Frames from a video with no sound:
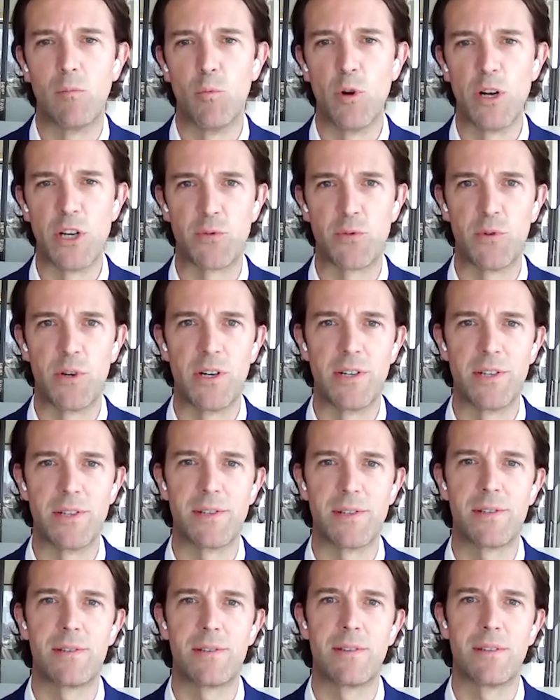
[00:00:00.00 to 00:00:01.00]
which
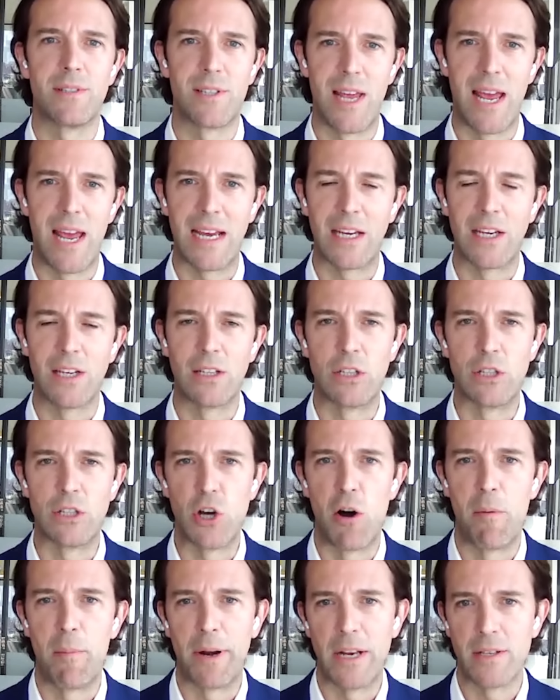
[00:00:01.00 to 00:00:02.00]
was tech
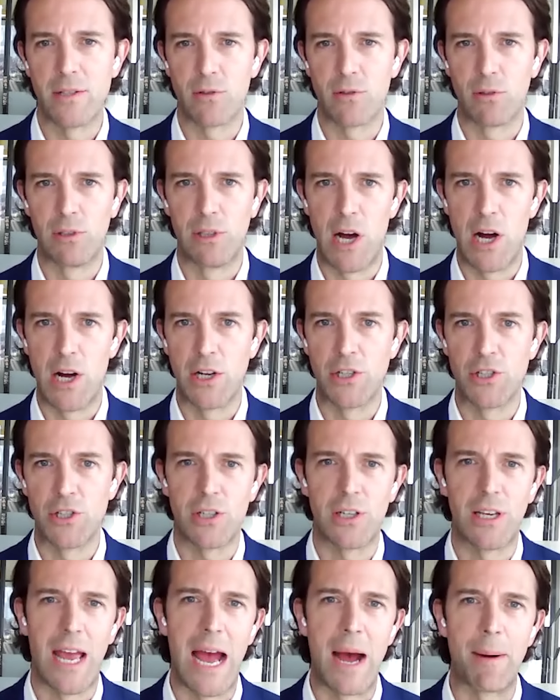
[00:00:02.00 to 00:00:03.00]
dominance or
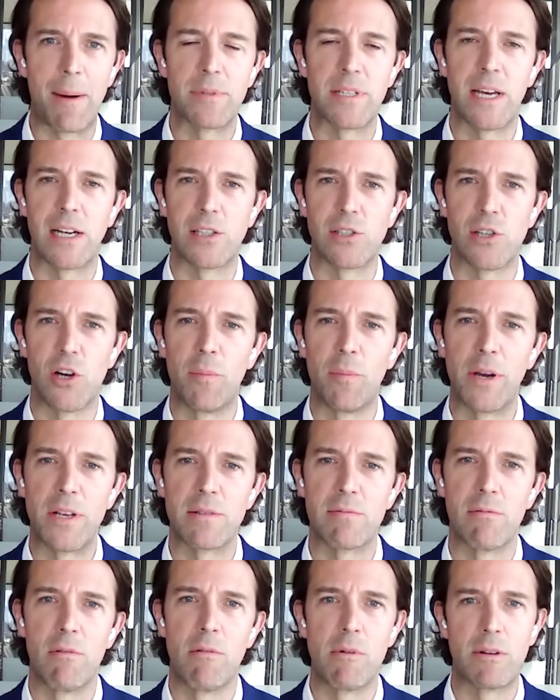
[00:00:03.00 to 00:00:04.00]
large cap tech
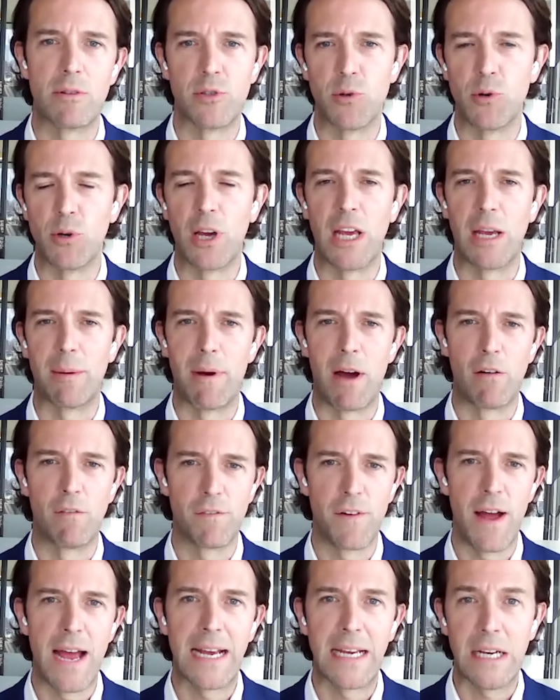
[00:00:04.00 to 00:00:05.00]
dominance when we were talking
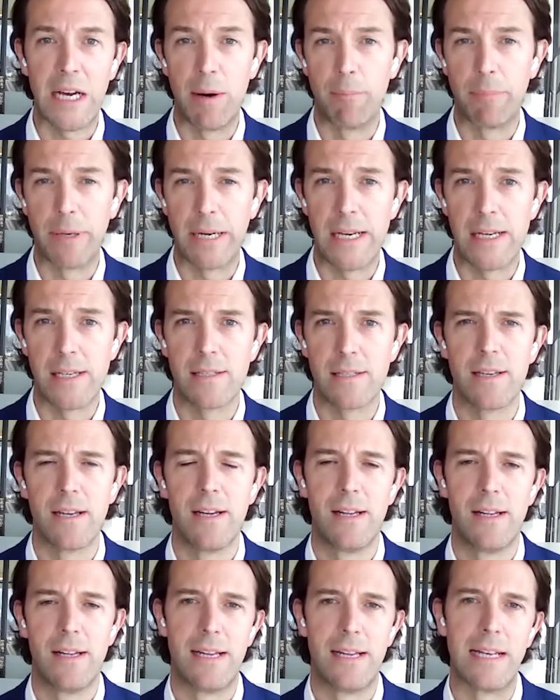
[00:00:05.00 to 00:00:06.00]
about FANG companies
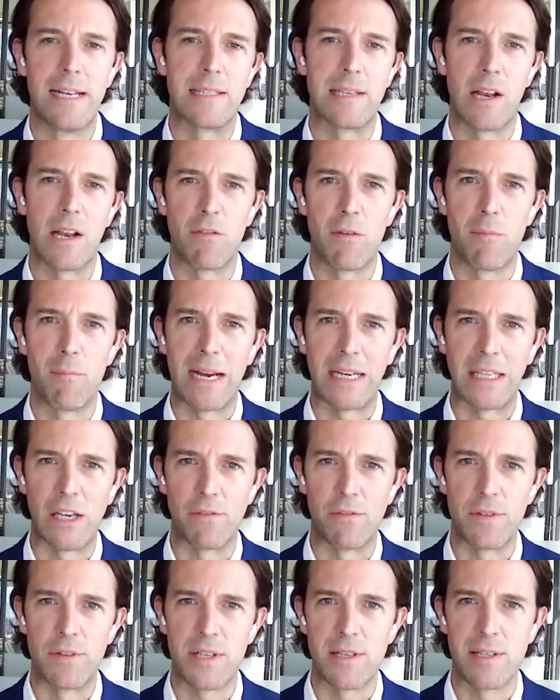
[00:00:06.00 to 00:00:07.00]
instead of the
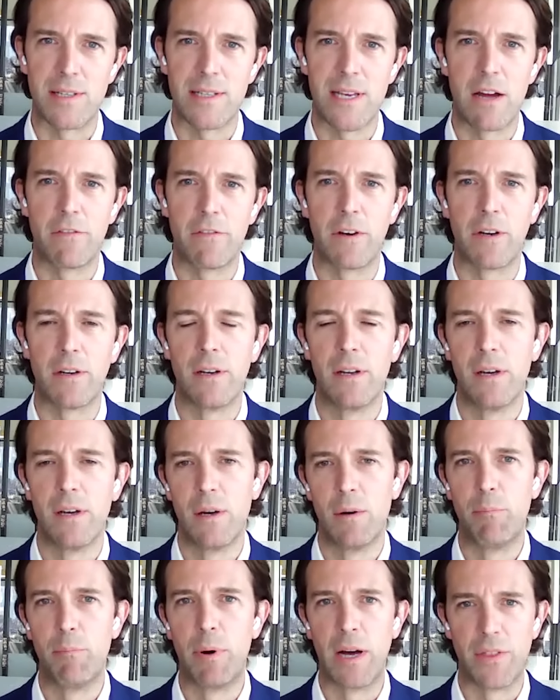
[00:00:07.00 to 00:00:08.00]
Magnificent Seven,
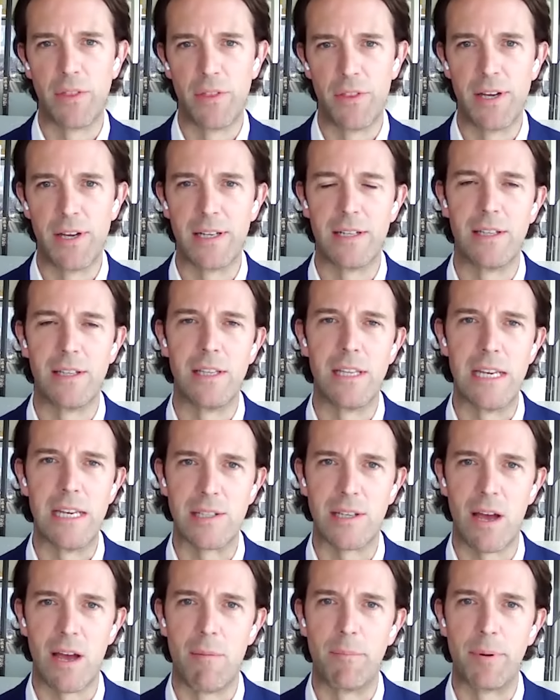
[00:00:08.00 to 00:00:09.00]
but that
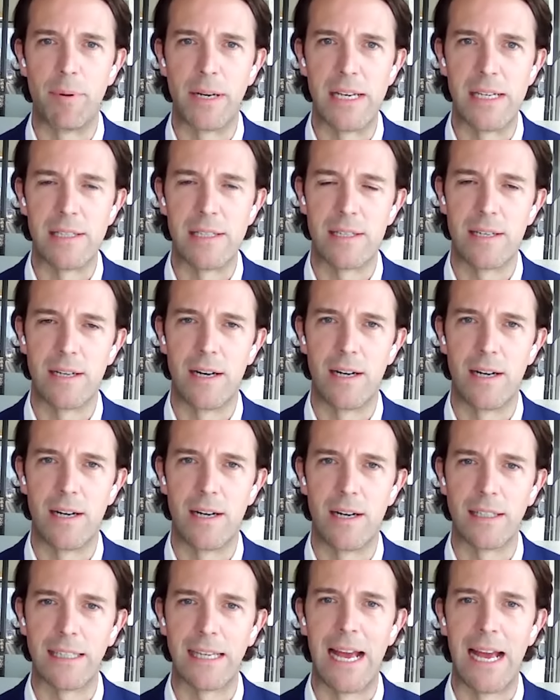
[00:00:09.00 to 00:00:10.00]
these companies
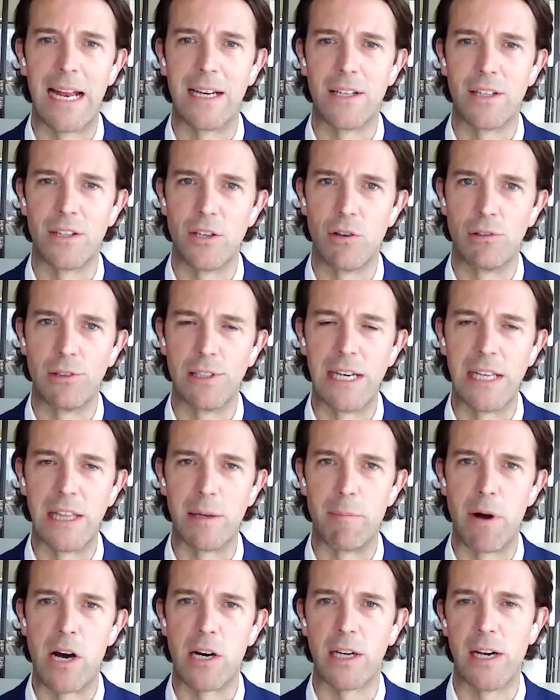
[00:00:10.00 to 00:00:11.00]
are again, leading
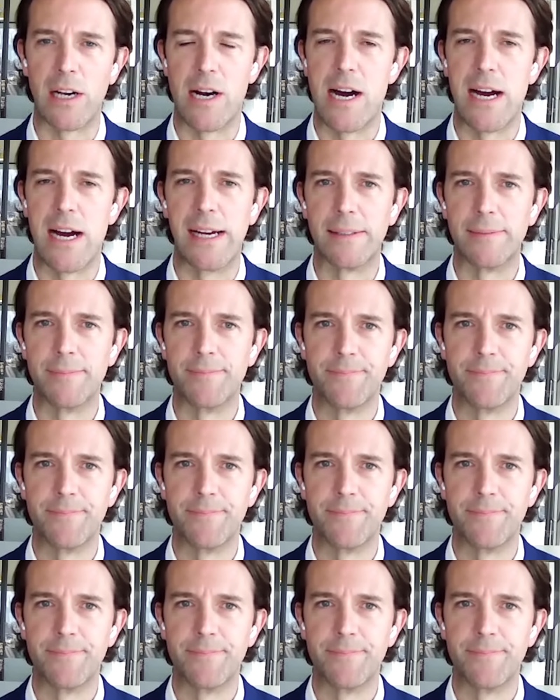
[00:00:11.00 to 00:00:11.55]
the market higher.